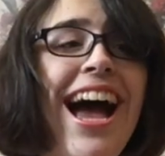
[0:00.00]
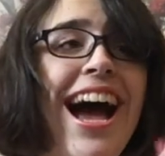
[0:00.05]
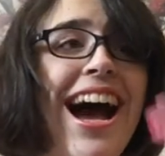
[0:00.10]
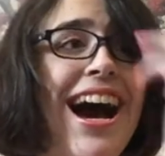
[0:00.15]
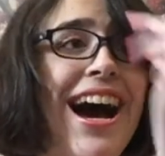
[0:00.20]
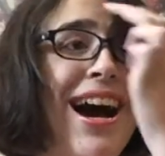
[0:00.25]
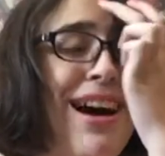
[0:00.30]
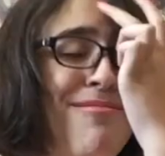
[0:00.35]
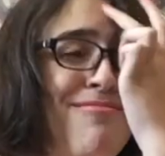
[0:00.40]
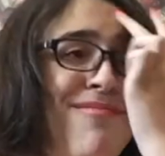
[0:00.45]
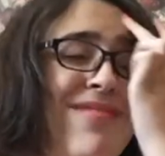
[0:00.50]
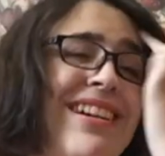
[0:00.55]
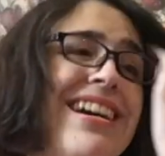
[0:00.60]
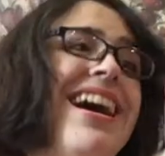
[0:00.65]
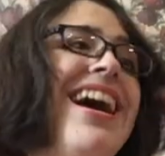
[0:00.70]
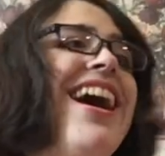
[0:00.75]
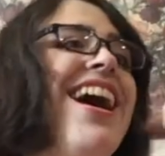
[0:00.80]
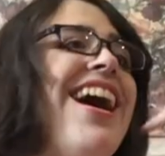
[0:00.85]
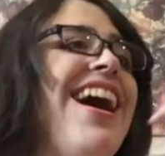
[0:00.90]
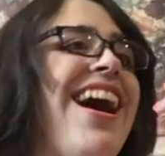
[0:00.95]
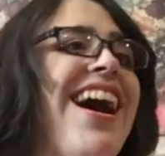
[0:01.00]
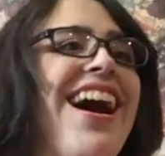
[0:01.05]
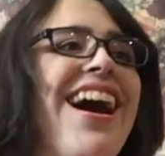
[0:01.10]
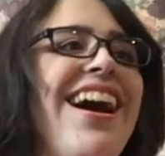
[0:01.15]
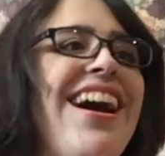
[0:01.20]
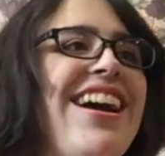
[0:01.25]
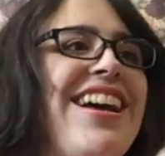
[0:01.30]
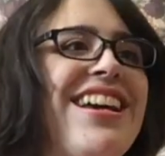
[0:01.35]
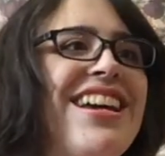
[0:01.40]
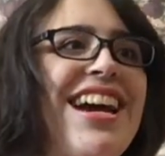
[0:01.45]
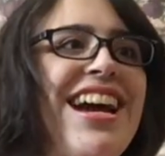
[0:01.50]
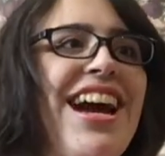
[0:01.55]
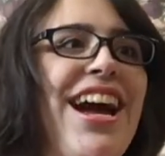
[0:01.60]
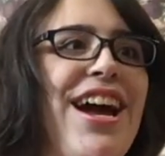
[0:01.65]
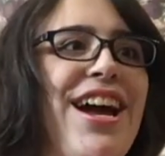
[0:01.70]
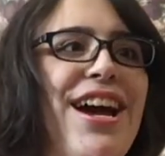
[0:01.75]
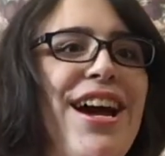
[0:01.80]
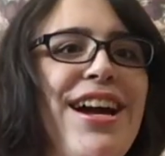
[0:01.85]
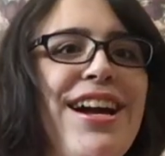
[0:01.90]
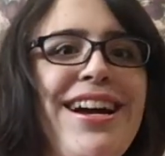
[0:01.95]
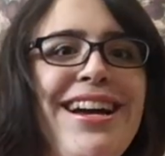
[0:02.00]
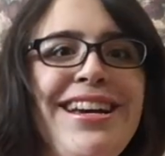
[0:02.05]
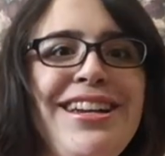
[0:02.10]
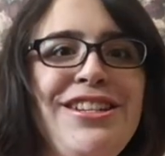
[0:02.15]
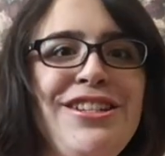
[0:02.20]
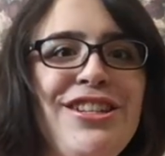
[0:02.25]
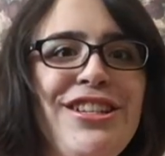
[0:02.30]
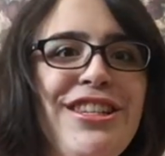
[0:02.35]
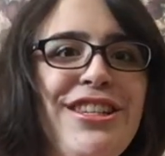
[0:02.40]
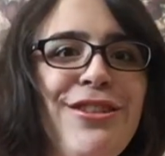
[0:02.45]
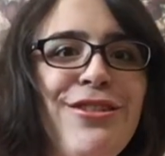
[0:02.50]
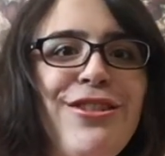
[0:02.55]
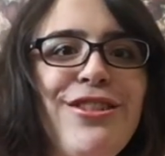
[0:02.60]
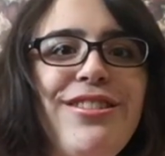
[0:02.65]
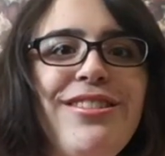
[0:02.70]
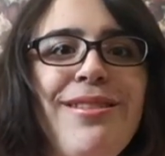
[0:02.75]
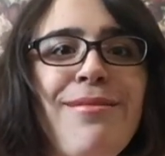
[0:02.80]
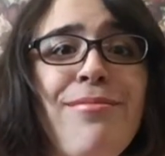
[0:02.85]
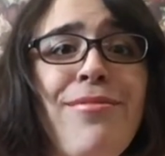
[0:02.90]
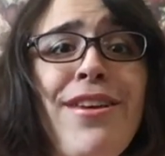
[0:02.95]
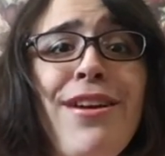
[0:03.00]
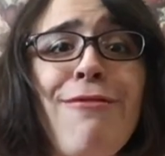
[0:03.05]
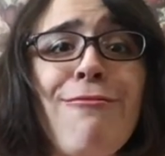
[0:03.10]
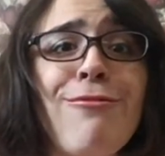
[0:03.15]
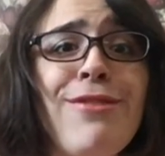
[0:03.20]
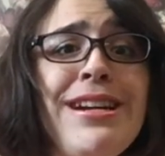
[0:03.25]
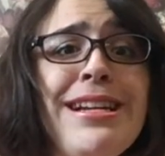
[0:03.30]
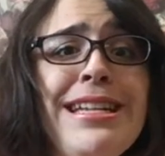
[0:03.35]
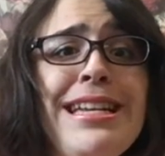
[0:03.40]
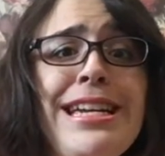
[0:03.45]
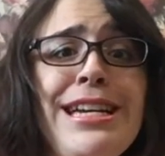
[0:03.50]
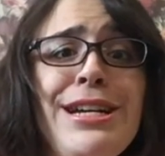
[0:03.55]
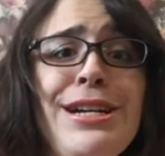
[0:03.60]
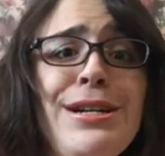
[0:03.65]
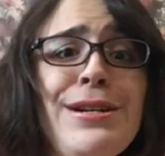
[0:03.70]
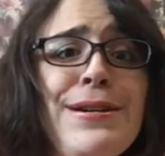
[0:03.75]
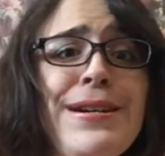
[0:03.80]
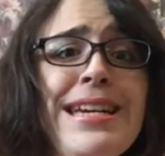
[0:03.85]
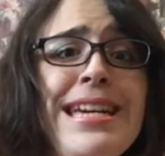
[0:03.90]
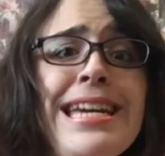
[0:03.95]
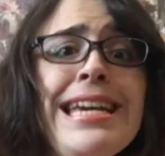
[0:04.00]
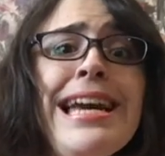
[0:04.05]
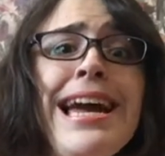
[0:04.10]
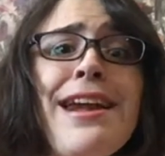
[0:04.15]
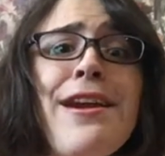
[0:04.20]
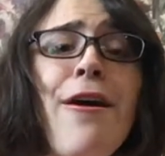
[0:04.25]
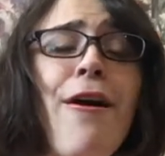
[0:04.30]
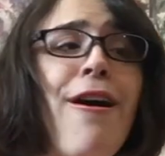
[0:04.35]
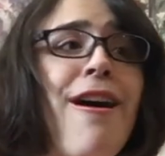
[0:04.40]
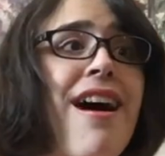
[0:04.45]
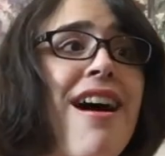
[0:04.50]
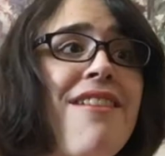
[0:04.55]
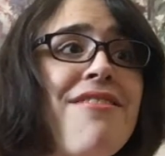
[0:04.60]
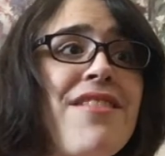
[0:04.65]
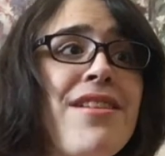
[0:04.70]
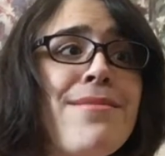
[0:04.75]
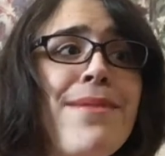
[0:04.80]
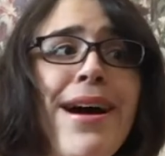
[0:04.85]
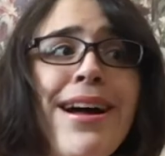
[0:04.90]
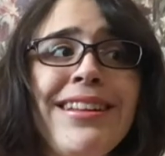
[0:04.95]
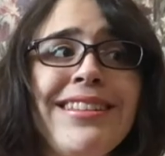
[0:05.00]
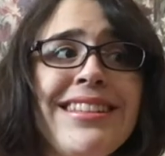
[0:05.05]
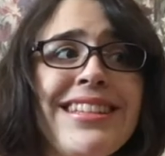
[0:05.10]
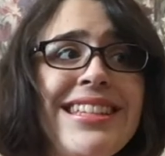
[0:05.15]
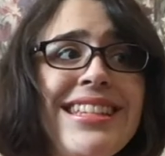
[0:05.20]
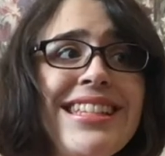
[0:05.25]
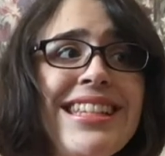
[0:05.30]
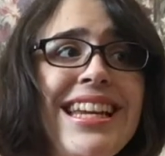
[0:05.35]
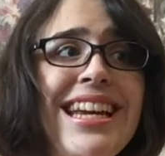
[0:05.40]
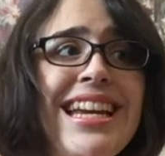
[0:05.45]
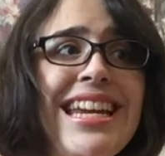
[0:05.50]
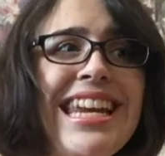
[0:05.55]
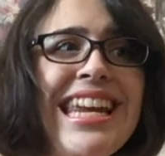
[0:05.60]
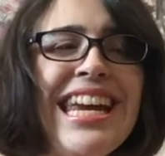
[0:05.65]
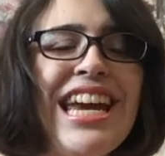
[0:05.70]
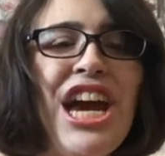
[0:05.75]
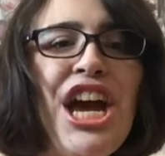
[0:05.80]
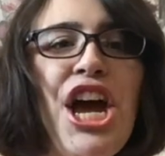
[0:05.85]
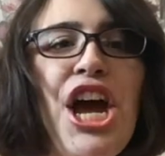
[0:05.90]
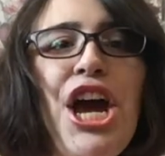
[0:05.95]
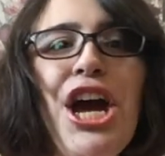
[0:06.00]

Um, I, I, just, there's something really kooky and off about this lady.